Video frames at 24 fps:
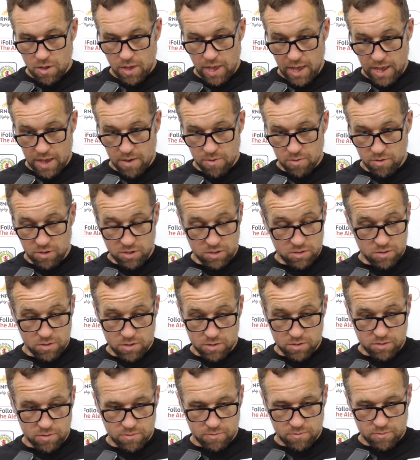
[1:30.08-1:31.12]
Yeah, I
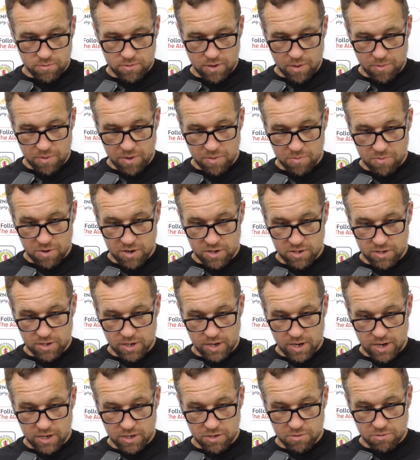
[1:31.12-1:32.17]
went Wednesday
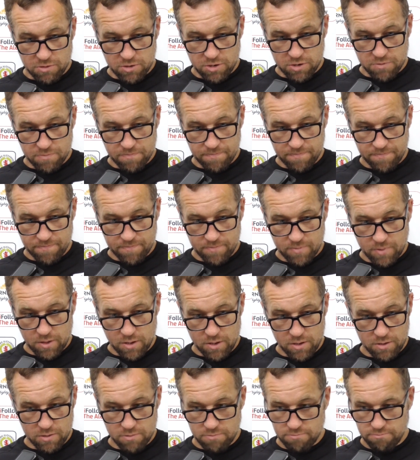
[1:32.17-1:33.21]
night to watch them
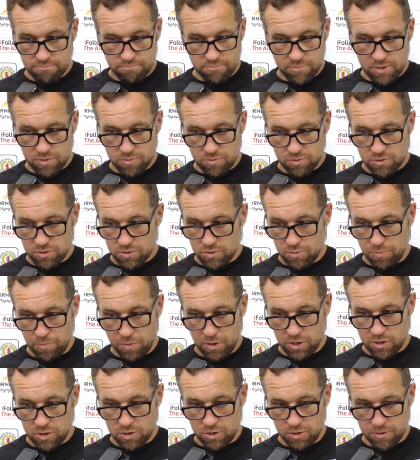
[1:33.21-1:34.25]
and it was a good
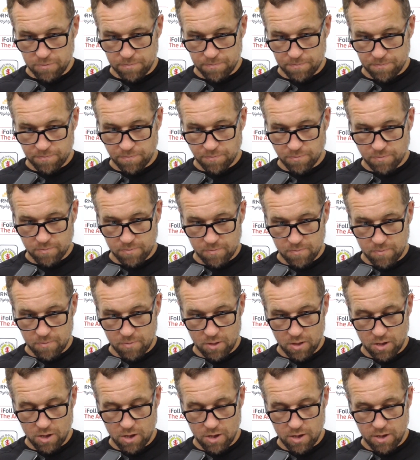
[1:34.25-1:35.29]
pitch.
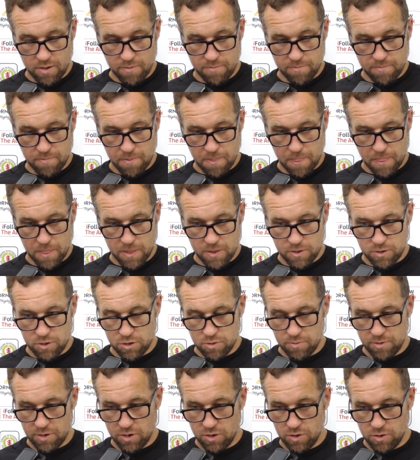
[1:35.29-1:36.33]
So
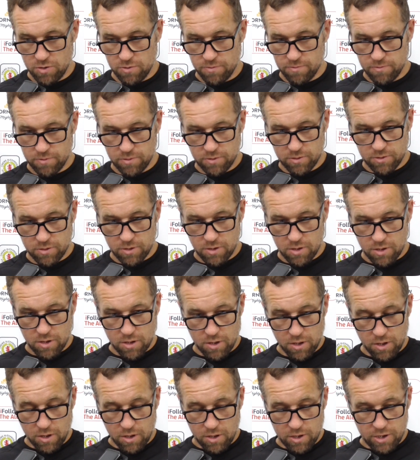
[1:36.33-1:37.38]
there were no
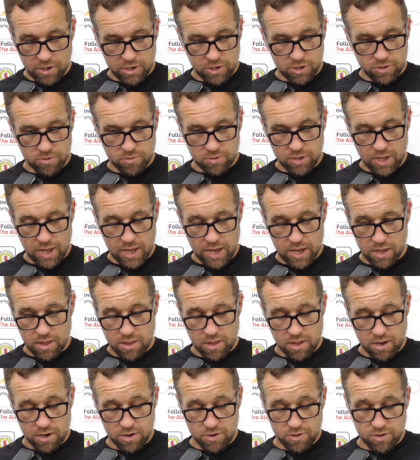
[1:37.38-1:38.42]
issues there.
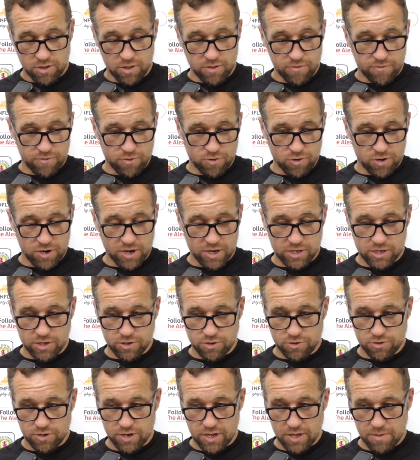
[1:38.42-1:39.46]
I don't think the forecast
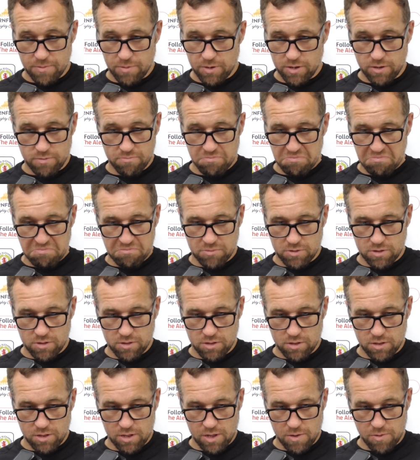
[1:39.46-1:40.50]
is great, but
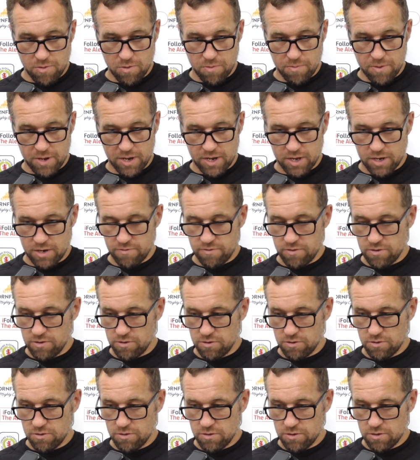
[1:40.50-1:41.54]
that won't make a
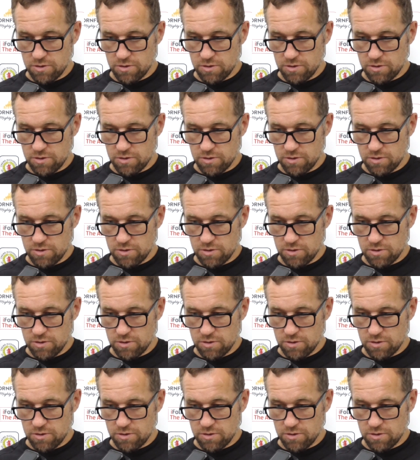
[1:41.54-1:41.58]
difference.